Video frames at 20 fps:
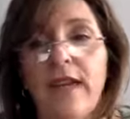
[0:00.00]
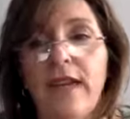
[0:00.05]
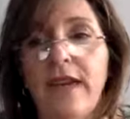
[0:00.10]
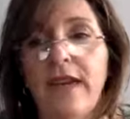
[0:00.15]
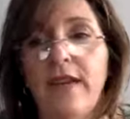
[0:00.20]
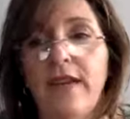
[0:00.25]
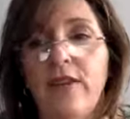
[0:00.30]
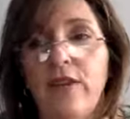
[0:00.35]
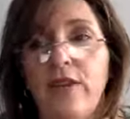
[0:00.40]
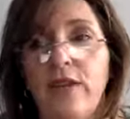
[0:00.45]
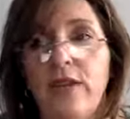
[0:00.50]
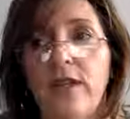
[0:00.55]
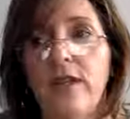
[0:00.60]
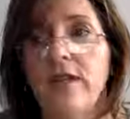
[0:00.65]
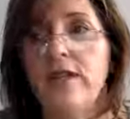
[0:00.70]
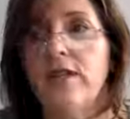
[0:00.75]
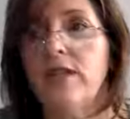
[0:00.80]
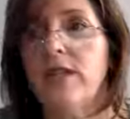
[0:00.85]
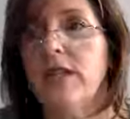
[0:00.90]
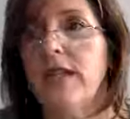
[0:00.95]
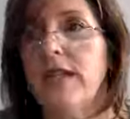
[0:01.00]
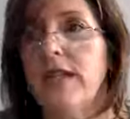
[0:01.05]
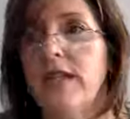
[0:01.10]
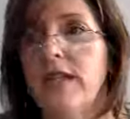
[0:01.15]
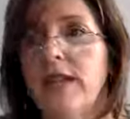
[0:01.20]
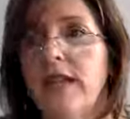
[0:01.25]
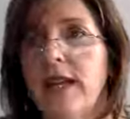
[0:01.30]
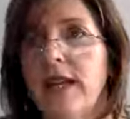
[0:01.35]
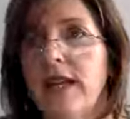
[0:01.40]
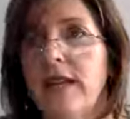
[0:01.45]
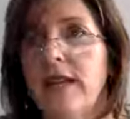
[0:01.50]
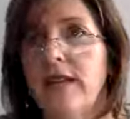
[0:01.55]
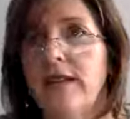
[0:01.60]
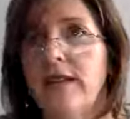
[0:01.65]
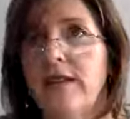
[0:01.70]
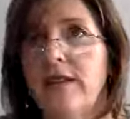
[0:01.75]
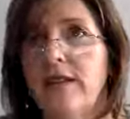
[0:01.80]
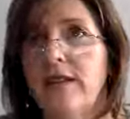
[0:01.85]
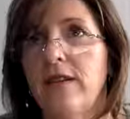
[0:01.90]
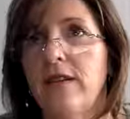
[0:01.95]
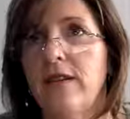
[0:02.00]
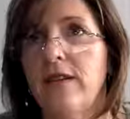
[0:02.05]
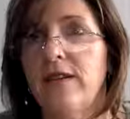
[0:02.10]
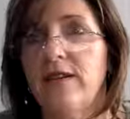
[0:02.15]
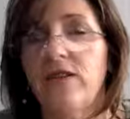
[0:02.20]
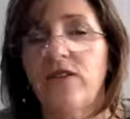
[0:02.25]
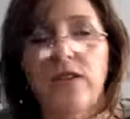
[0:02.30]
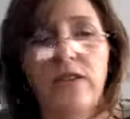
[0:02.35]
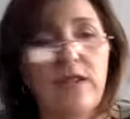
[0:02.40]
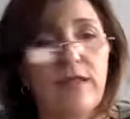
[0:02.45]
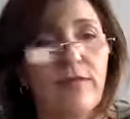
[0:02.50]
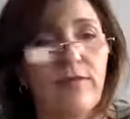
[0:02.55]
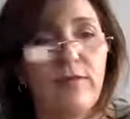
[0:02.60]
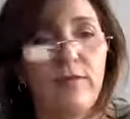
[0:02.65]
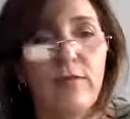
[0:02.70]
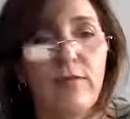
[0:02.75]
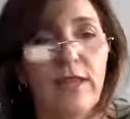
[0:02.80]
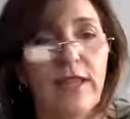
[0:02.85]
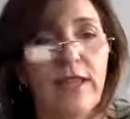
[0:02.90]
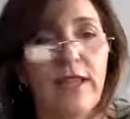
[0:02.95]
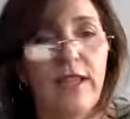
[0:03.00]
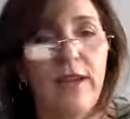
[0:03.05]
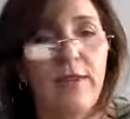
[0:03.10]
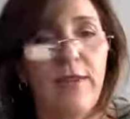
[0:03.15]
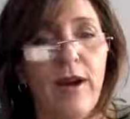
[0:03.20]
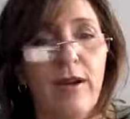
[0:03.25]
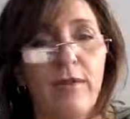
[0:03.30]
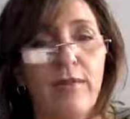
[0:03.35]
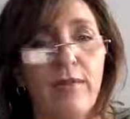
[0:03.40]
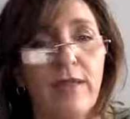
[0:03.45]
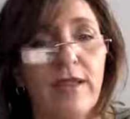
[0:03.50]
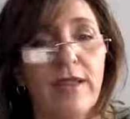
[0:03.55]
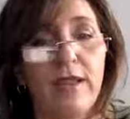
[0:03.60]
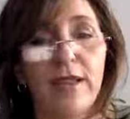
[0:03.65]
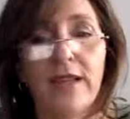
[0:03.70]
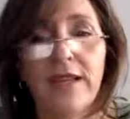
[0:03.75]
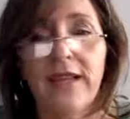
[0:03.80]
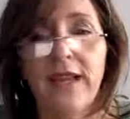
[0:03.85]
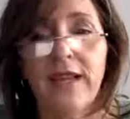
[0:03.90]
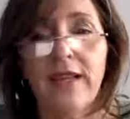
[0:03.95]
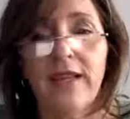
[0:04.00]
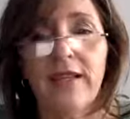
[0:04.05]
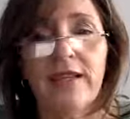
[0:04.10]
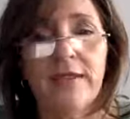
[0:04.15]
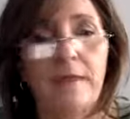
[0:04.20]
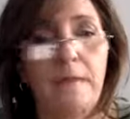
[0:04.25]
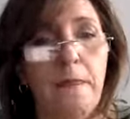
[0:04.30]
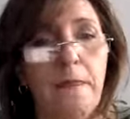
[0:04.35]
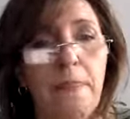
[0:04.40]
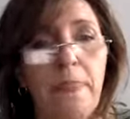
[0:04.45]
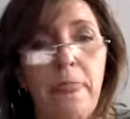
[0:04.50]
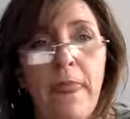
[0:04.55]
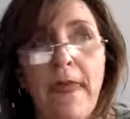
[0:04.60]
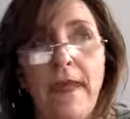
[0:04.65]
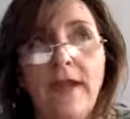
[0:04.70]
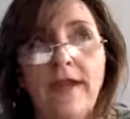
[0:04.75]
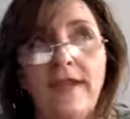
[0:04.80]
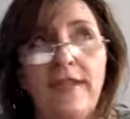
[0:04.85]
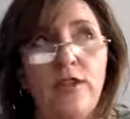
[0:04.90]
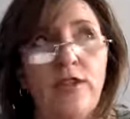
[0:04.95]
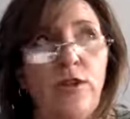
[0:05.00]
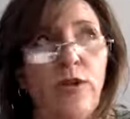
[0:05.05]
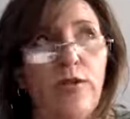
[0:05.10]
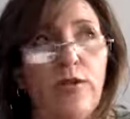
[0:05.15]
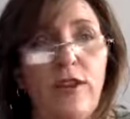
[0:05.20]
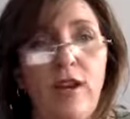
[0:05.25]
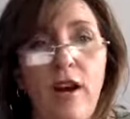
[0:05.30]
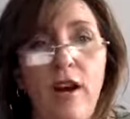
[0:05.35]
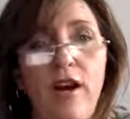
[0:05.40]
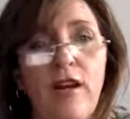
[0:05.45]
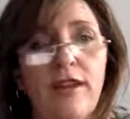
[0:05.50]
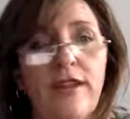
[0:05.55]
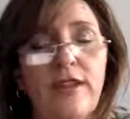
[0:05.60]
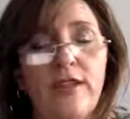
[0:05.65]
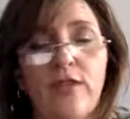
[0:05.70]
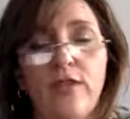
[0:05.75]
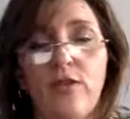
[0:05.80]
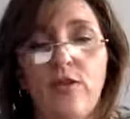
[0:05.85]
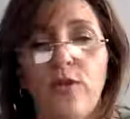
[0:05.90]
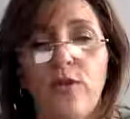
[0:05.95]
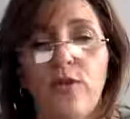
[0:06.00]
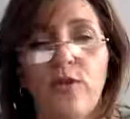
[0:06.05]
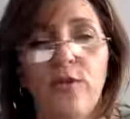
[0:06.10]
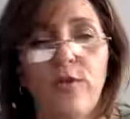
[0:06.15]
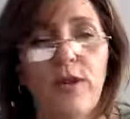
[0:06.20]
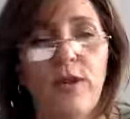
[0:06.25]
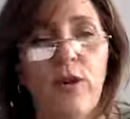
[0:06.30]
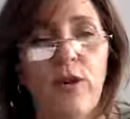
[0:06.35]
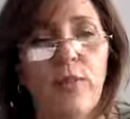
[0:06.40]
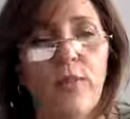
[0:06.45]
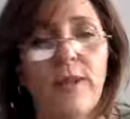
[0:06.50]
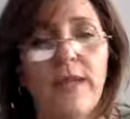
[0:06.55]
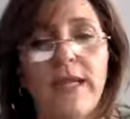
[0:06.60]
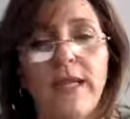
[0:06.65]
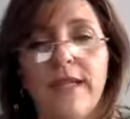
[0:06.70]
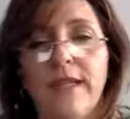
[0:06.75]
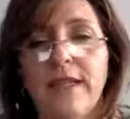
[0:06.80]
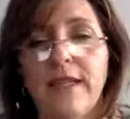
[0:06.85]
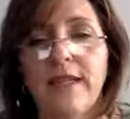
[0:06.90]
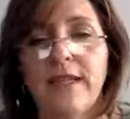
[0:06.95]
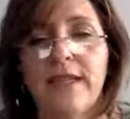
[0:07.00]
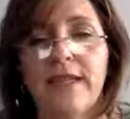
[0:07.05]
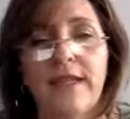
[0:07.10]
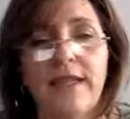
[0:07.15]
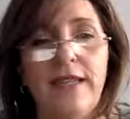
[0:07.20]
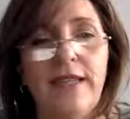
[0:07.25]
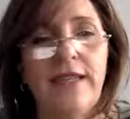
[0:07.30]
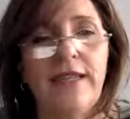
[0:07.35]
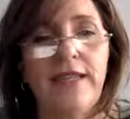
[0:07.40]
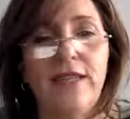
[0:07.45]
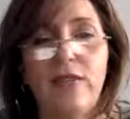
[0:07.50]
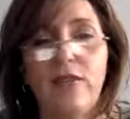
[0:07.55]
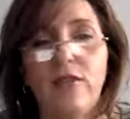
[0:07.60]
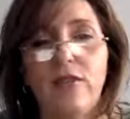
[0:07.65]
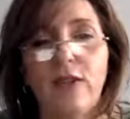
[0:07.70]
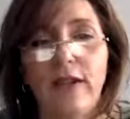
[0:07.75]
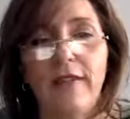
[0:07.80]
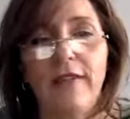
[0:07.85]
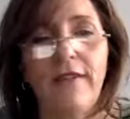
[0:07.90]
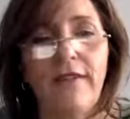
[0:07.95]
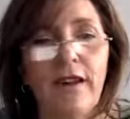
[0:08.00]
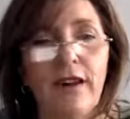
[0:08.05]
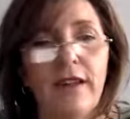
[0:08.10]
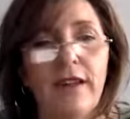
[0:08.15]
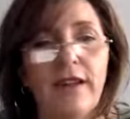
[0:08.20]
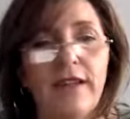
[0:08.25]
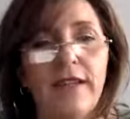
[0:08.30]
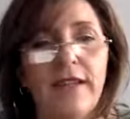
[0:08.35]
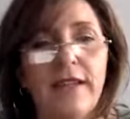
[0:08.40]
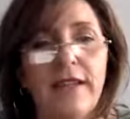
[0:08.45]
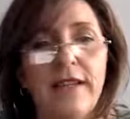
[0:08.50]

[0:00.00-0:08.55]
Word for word: and your ears and uh, just seek Him out because He says you know, knock and the door will be open, and seek and you shall find.